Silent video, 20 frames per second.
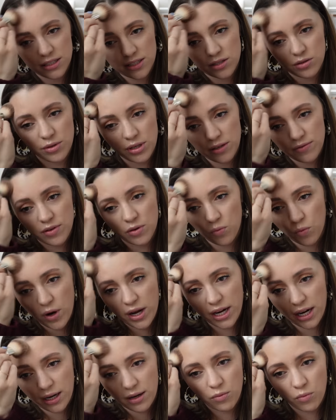So even
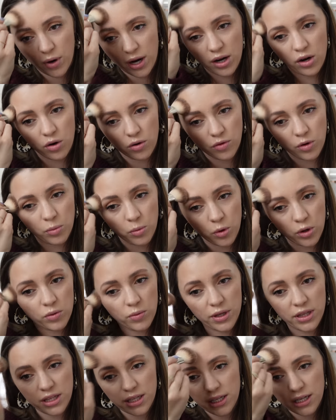when I went overboard
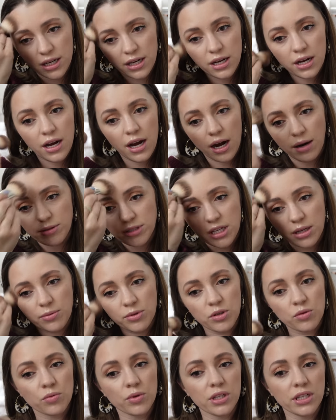with it, I was able
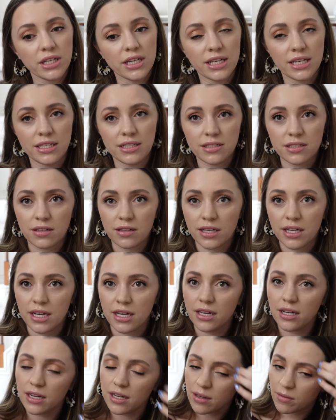to really
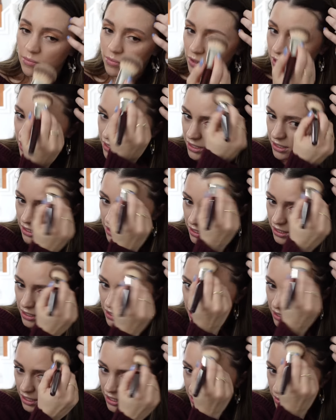easily blend it
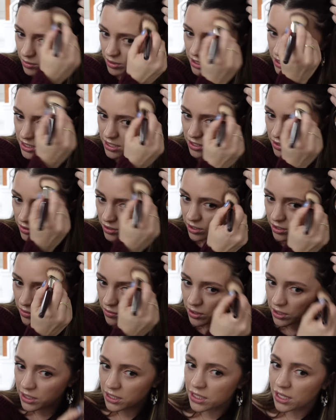in and it would still look
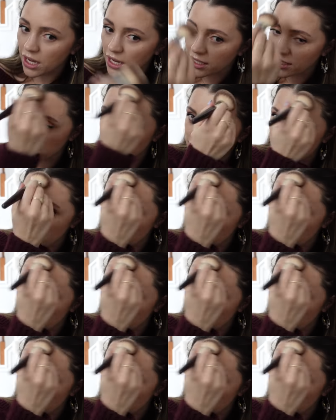really nice.